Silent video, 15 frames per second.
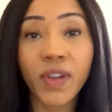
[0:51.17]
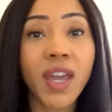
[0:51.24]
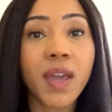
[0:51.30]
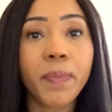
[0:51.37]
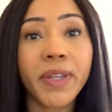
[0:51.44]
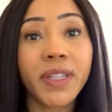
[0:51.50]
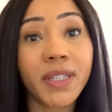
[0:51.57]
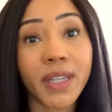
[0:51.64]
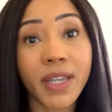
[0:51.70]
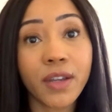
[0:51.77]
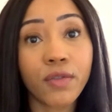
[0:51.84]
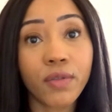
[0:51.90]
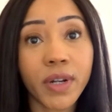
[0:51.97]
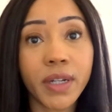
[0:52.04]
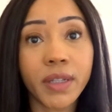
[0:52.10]
keeping
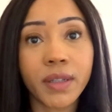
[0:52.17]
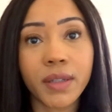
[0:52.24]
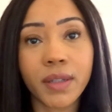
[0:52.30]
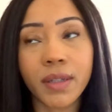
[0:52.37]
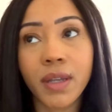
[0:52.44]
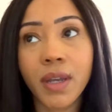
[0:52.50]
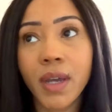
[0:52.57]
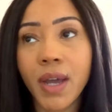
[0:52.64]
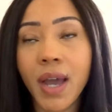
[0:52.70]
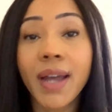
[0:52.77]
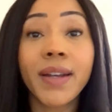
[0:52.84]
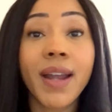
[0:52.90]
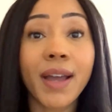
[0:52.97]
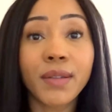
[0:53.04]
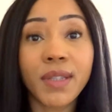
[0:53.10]
secrets
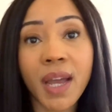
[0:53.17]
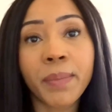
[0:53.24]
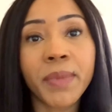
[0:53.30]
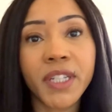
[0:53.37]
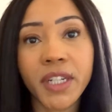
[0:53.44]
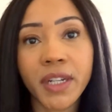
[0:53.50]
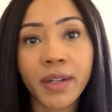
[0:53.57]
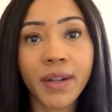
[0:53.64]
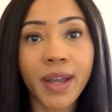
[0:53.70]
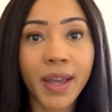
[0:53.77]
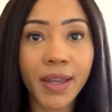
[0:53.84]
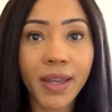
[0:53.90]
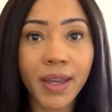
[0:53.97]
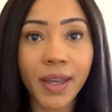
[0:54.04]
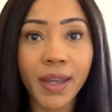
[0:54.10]
and how damaging
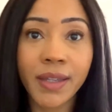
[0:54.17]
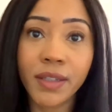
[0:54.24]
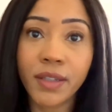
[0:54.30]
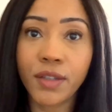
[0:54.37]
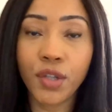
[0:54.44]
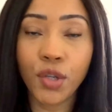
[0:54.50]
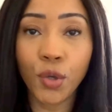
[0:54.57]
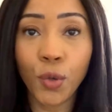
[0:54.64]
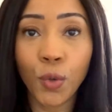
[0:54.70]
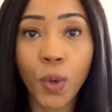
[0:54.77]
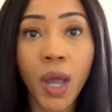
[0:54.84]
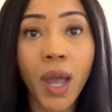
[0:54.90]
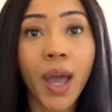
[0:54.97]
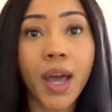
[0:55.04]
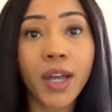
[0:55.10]
that is to